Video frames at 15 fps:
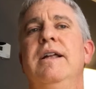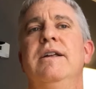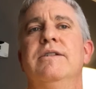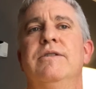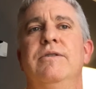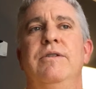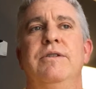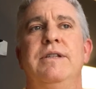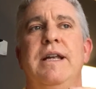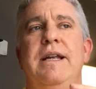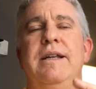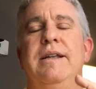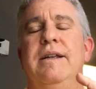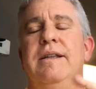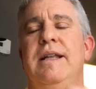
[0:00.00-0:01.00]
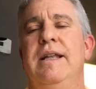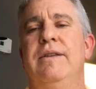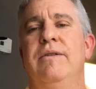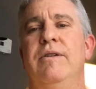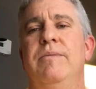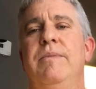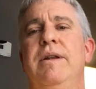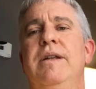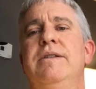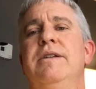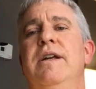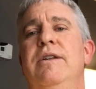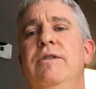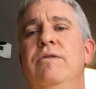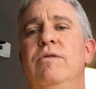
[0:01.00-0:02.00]
So you take that 30 minutes
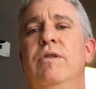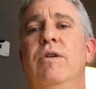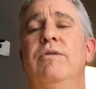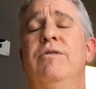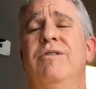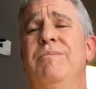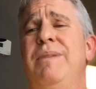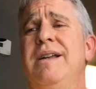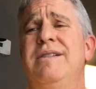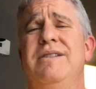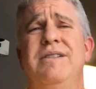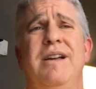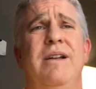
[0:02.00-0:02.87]
and you go through your passage.